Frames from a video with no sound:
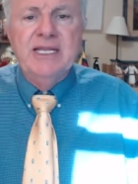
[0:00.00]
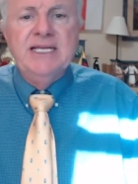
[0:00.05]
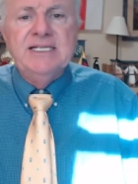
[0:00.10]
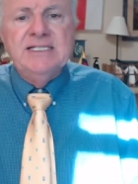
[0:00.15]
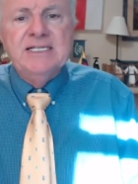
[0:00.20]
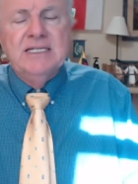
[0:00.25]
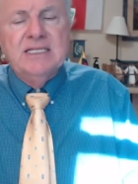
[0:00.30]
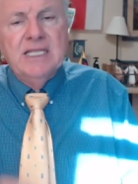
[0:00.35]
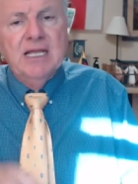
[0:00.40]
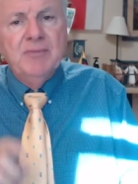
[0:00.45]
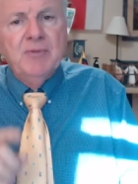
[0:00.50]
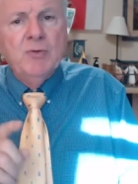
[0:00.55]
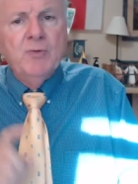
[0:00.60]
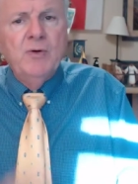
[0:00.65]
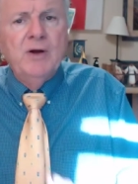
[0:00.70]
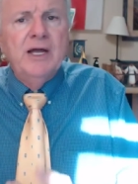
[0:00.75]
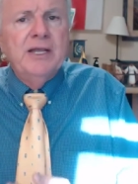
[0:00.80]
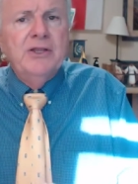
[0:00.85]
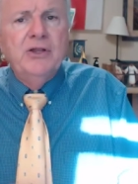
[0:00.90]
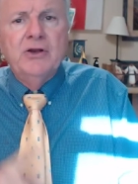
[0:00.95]
He said, number
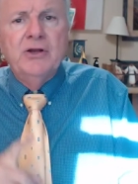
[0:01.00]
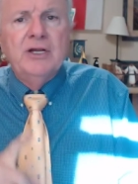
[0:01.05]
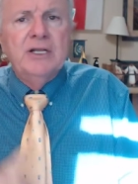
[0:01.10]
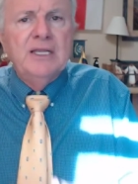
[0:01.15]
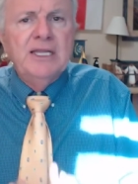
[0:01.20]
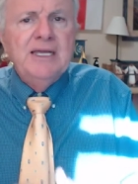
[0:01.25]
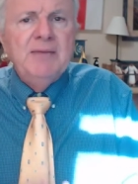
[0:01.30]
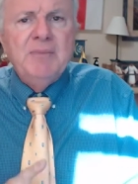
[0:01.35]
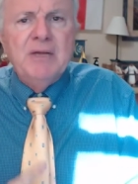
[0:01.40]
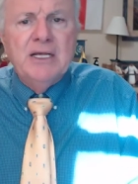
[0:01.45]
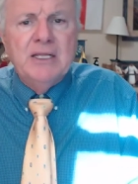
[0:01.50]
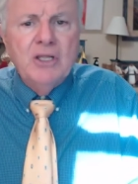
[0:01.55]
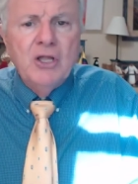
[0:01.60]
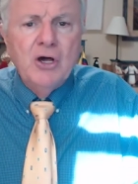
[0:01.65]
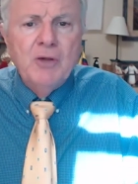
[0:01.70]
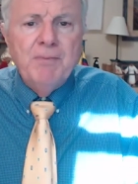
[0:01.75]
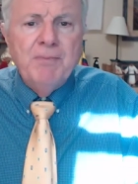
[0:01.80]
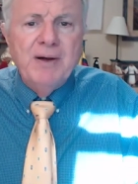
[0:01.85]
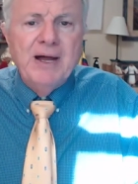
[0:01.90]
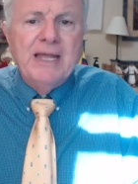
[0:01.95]
one, you're going to leave me
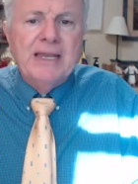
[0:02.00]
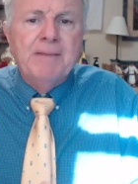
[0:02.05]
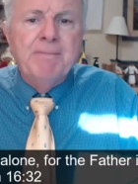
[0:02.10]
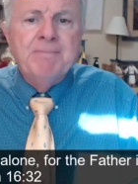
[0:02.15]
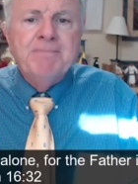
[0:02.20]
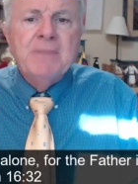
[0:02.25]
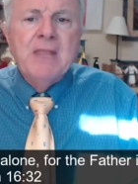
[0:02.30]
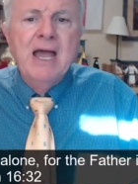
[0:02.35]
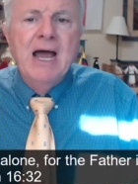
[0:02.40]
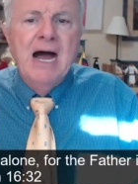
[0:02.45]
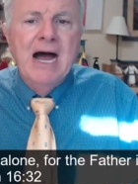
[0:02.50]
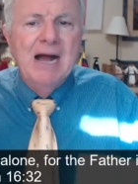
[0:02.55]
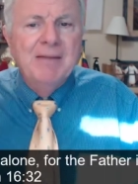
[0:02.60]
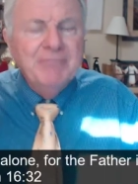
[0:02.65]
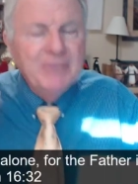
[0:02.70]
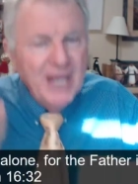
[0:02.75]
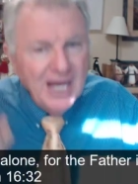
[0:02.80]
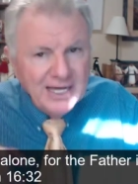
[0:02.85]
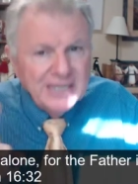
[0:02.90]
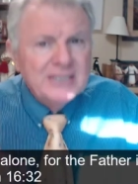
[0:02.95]
alone, but
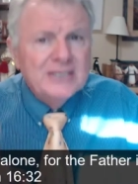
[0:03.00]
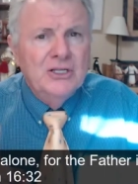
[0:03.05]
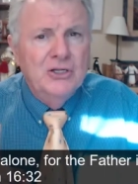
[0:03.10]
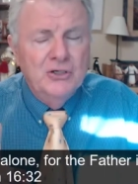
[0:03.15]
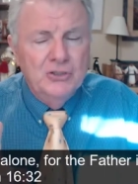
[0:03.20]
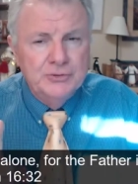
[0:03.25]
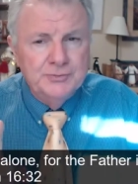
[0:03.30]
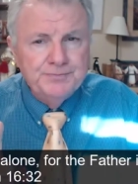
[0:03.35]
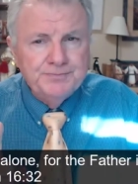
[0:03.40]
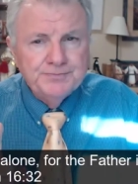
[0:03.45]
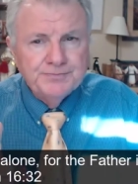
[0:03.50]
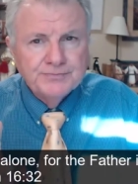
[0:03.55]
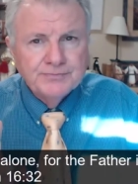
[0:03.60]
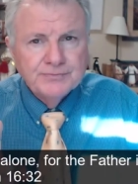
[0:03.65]
I'm not alone.